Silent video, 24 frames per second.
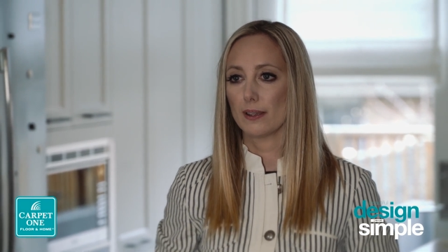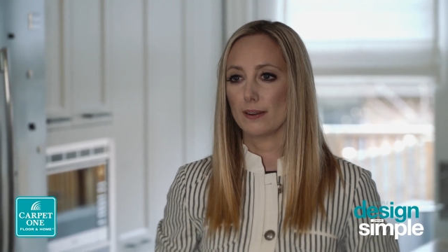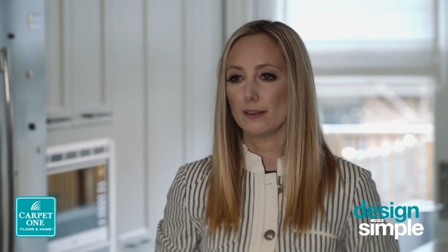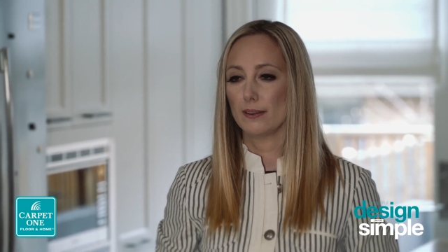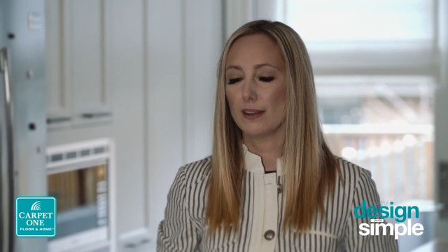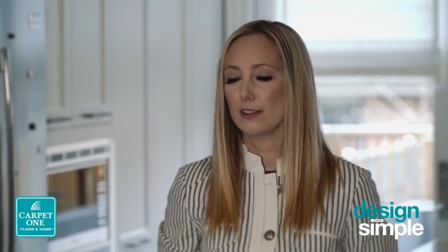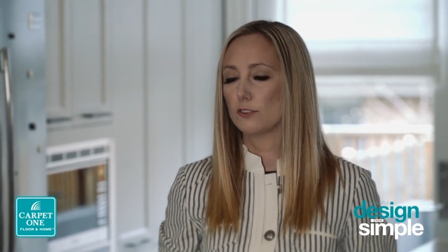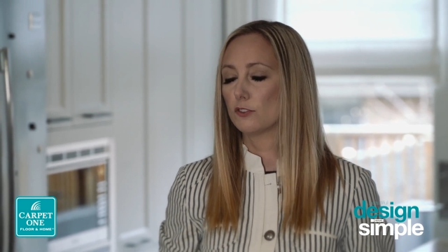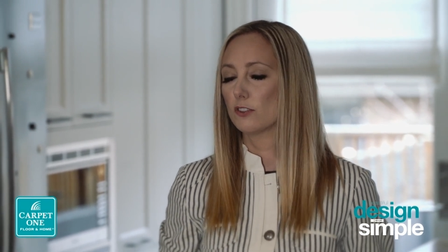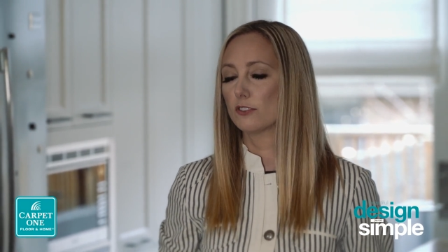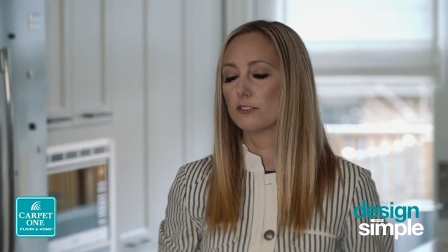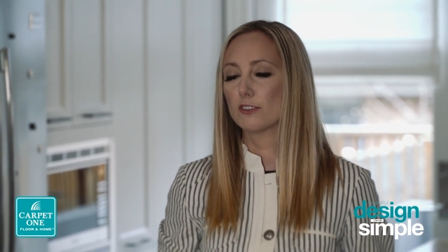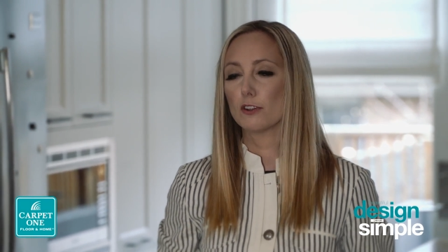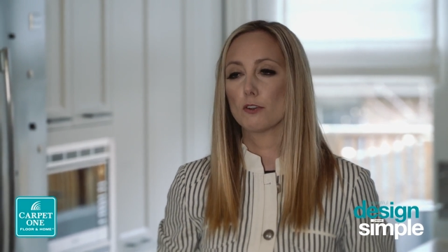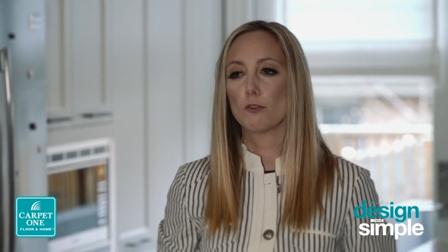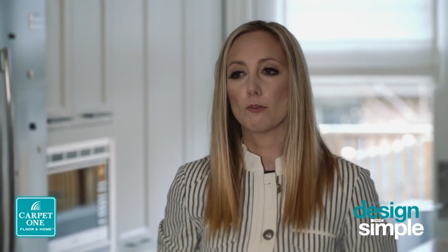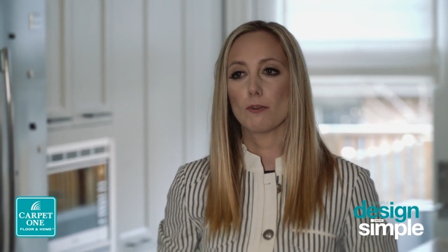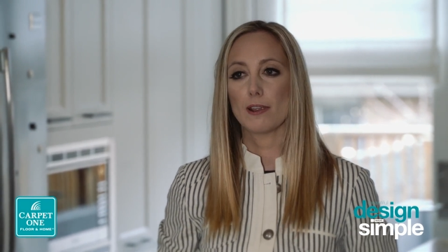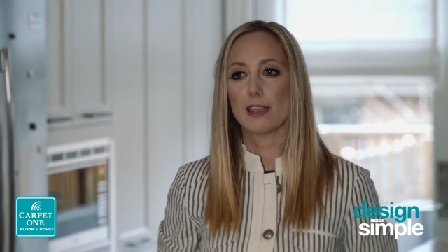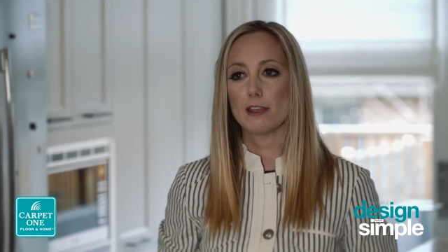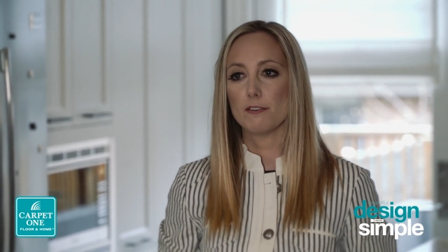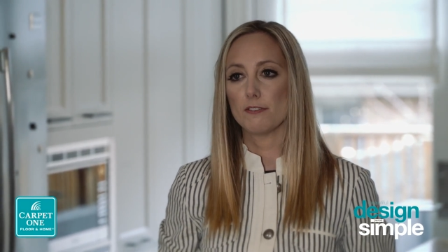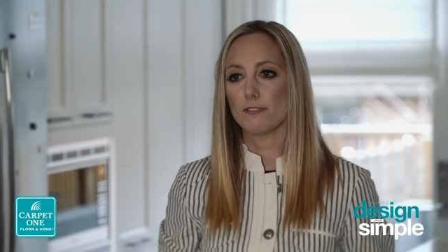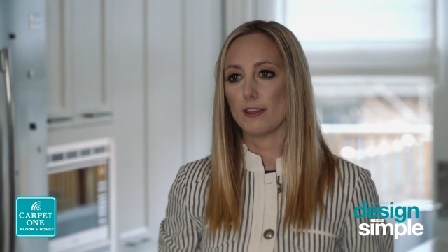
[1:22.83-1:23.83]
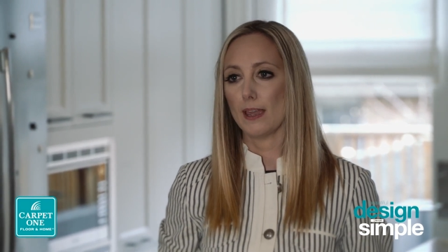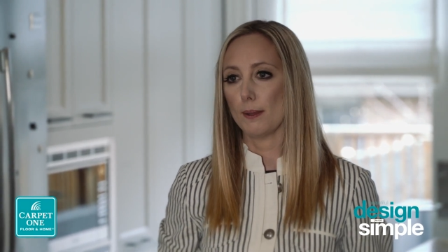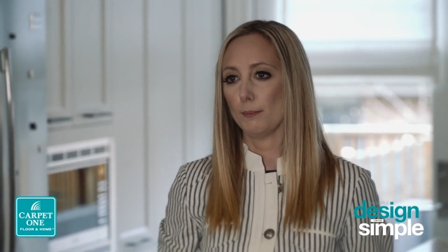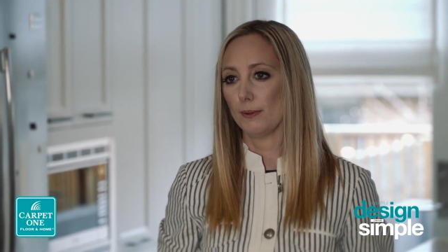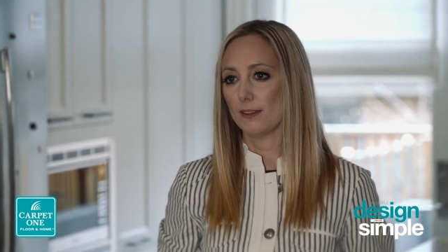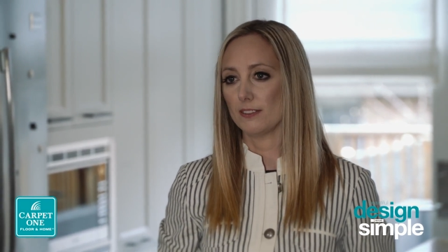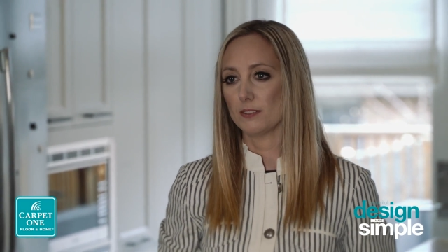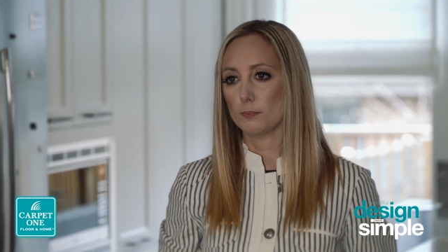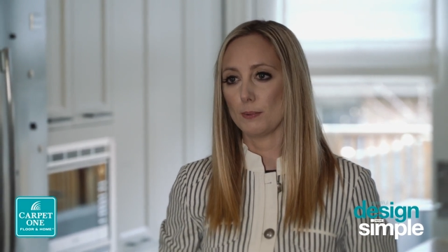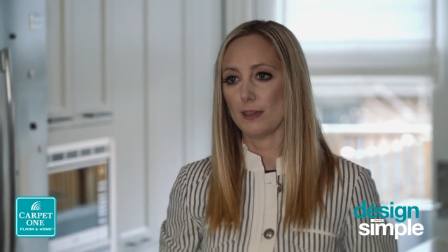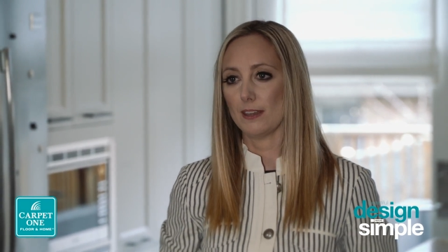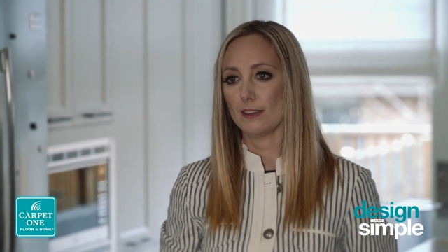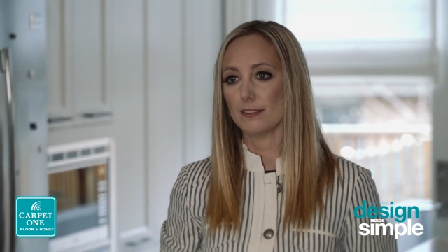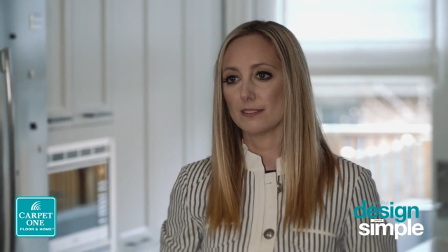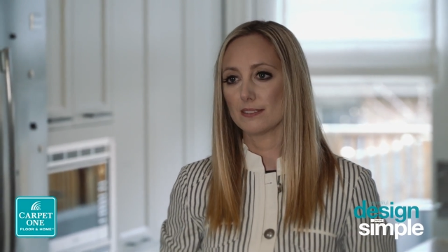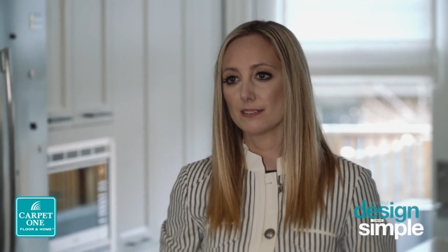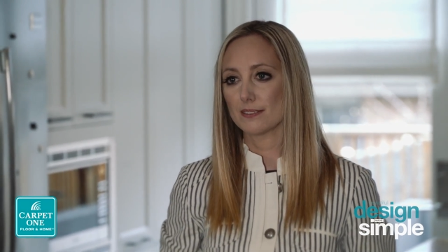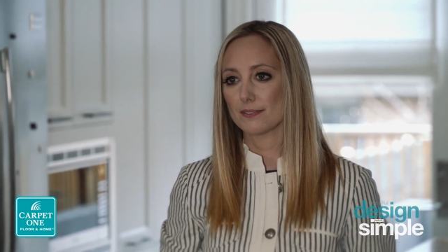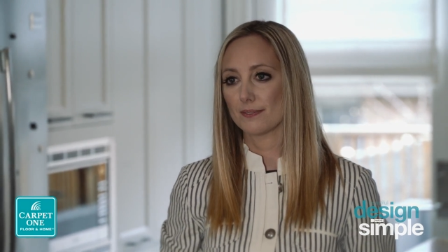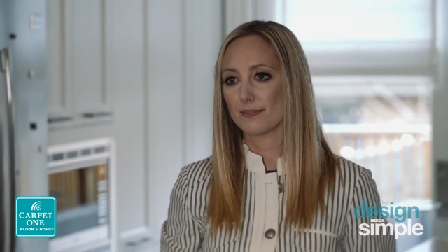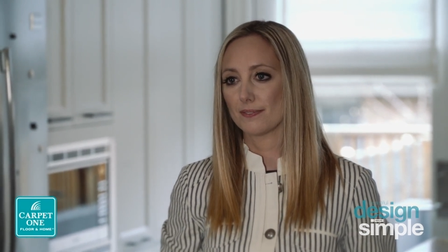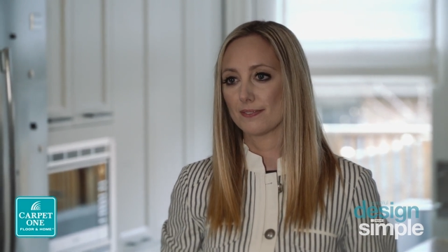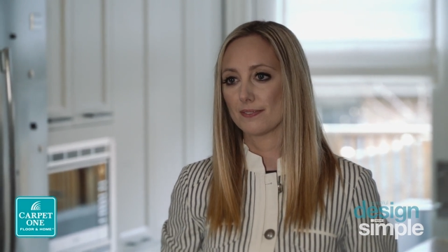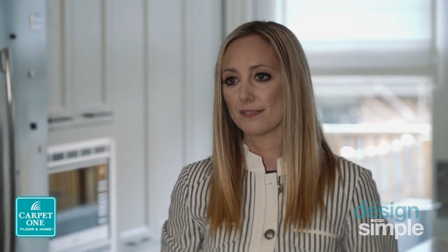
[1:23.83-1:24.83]
and it's just a great family
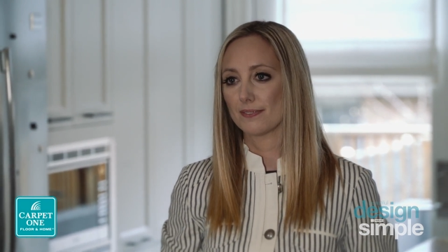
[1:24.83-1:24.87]
space.